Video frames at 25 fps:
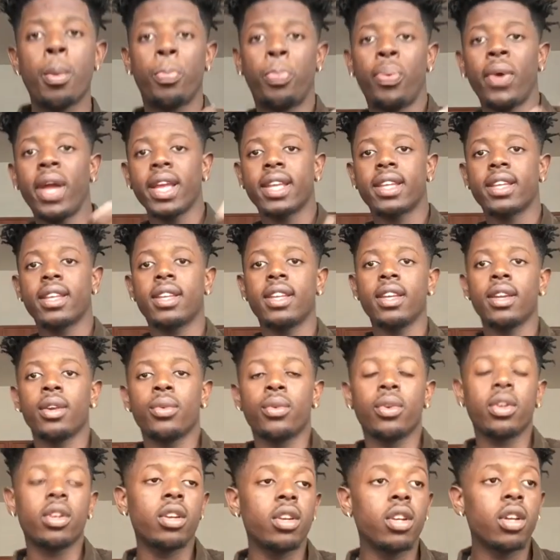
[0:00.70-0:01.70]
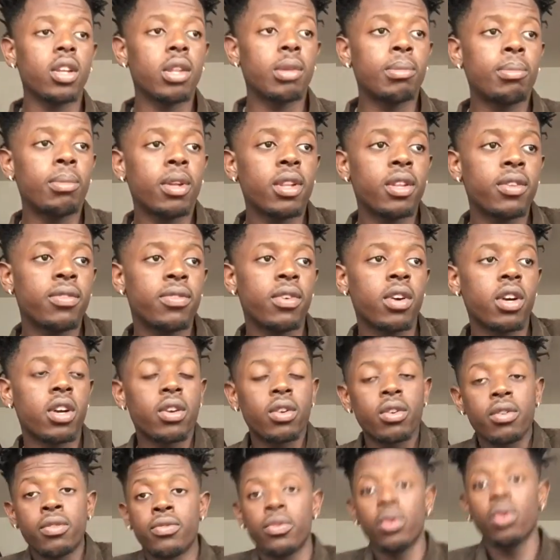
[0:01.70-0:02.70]
Back again with another
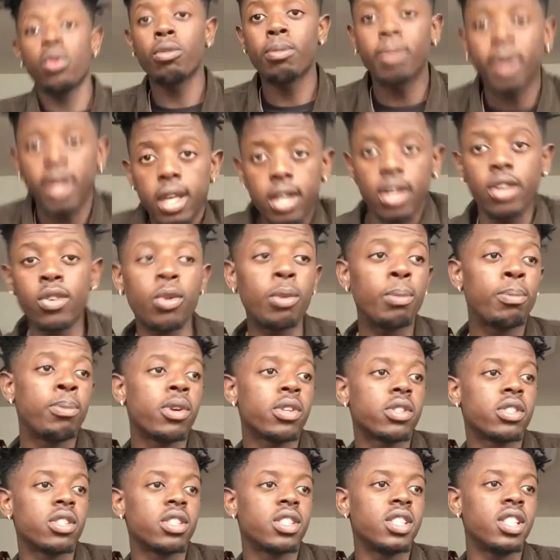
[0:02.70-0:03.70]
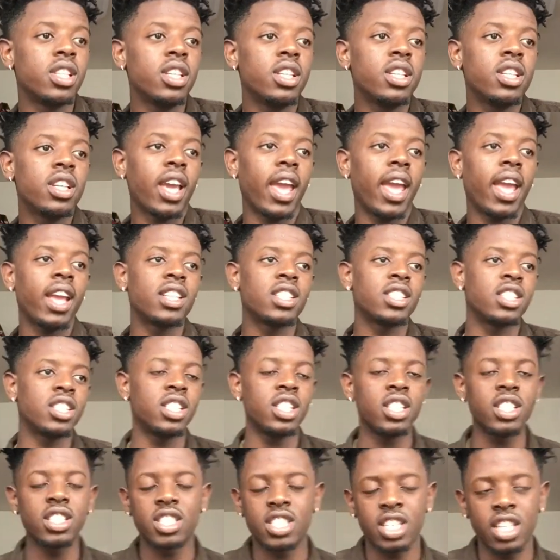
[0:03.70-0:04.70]
motherfucking review. About to do Pusha T,
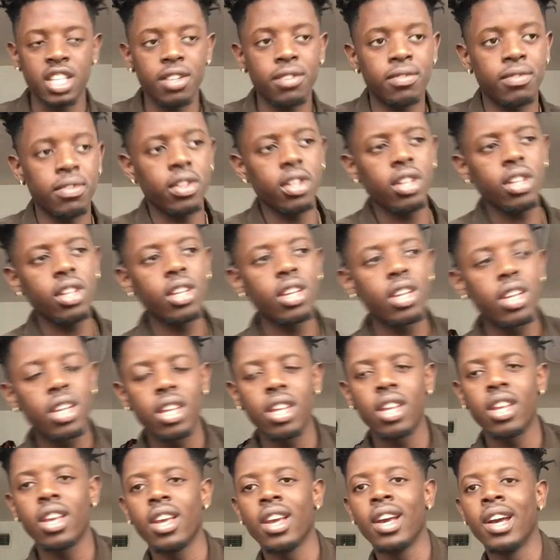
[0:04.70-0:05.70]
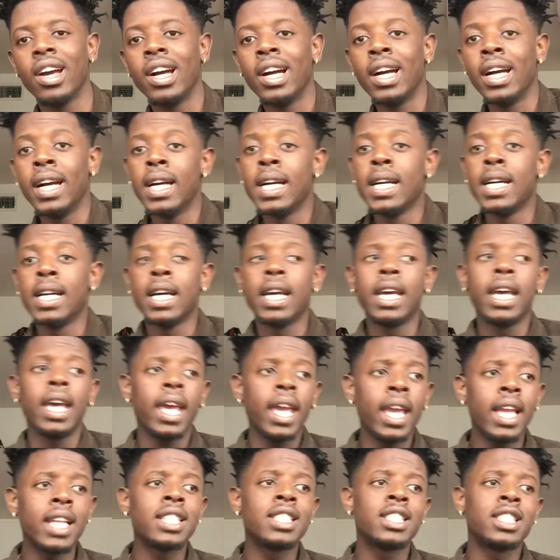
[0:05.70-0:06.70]
H.G.T.V.
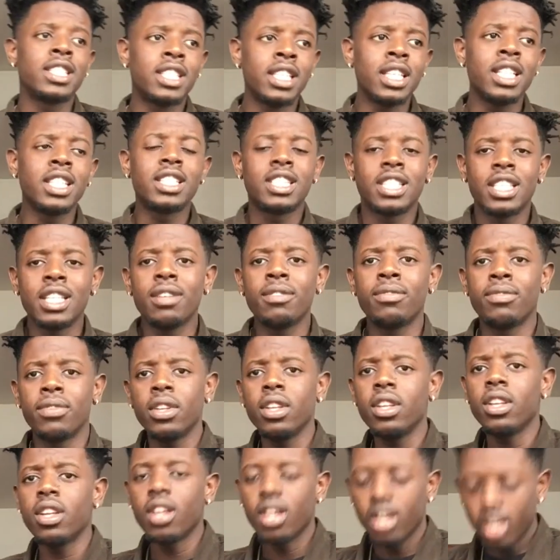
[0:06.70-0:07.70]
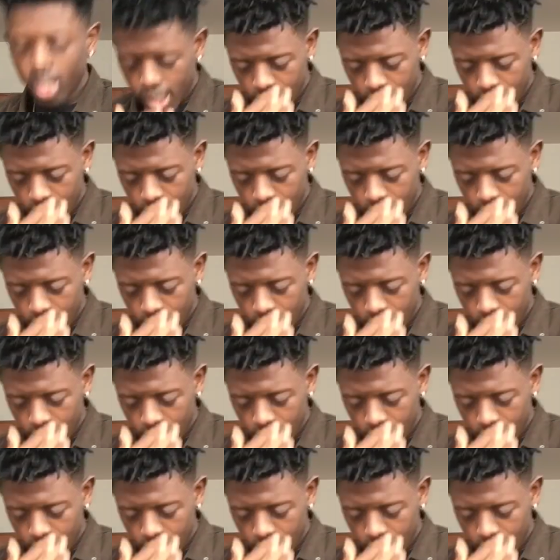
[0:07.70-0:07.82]
H.G.T.V.